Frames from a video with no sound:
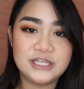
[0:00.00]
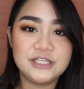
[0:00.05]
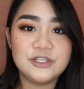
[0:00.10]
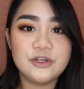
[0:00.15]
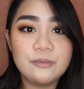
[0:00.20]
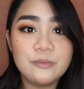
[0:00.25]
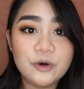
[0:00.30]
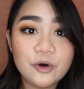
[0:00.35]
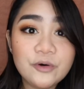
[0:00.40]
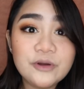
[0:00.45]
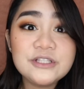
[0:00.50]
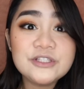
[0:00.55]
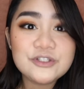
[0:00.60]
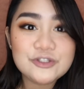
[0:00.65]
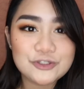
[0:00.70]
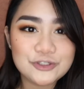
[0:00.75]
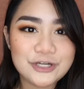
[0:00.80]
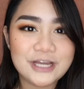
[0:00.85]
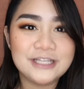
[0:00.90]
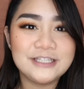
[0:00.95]
So I'm going to
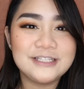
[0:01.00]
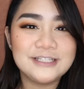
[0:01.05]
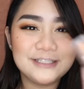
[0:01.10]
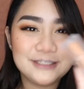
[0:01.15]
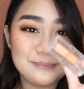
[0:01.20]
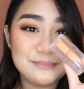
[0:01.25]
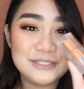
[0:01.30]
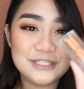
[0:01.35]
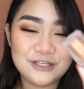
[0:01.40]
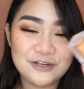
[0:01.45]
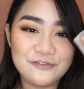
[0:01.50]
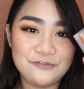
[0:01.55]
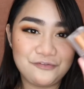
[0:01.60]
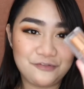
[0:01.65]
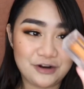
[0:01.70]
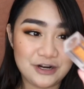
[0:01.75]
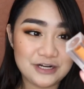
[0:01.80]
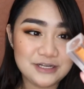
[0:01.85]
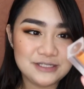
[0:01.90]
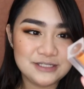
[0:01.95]
try the lipstick
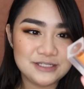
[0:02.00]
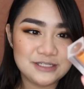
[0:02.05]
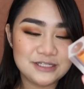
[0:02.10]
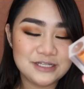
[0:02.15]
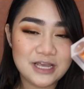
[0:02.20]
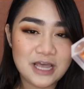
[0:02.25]
first.